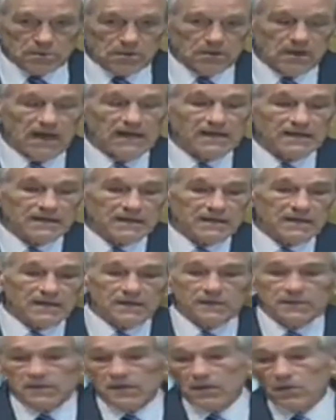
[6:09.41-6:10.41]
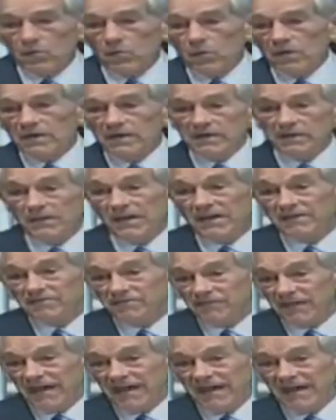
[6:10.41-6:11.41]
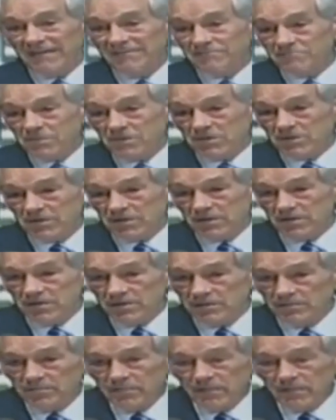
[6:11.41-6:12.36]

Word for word: Lightning, 1 in about 5 million.